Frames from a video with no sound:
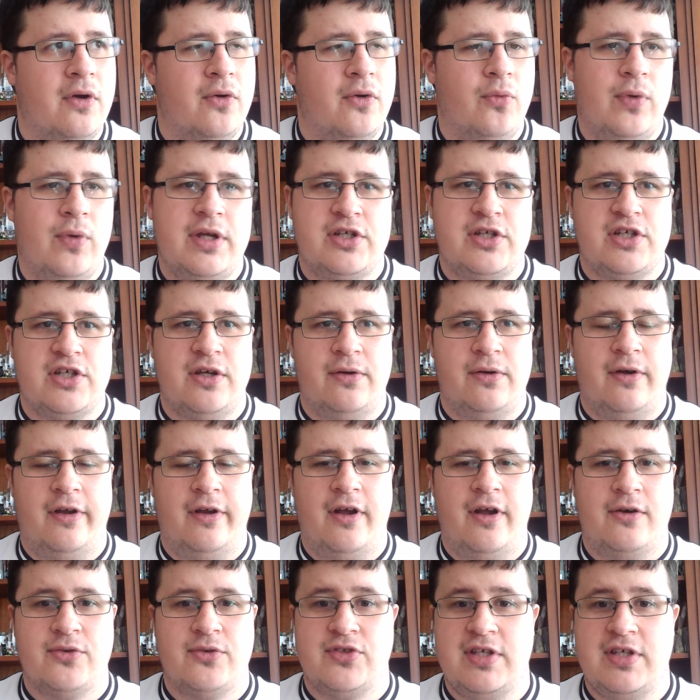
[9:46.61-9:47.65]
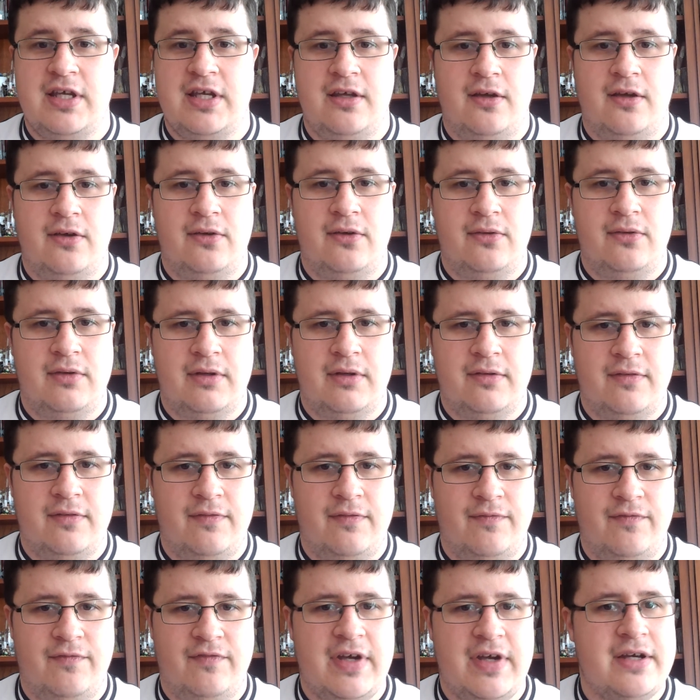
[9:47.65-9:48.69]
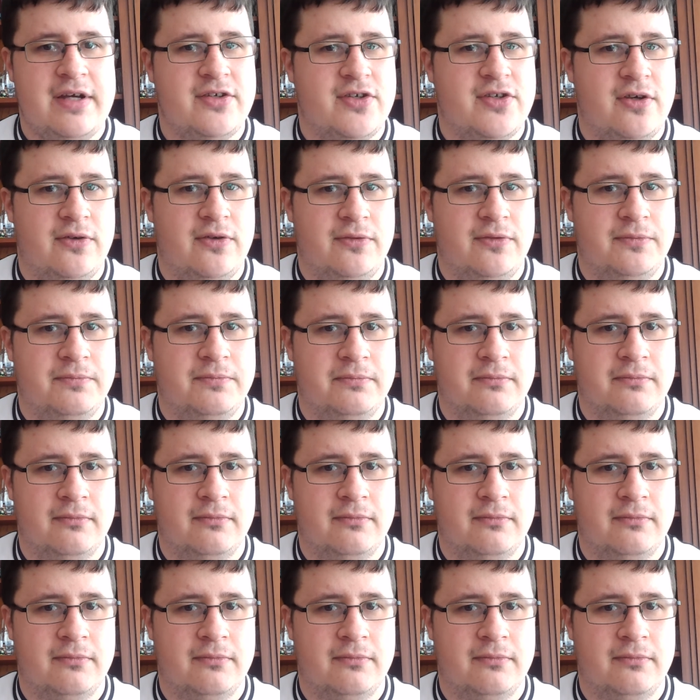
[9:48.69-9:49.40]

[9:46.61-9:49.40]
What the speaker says: I'll see you very soon.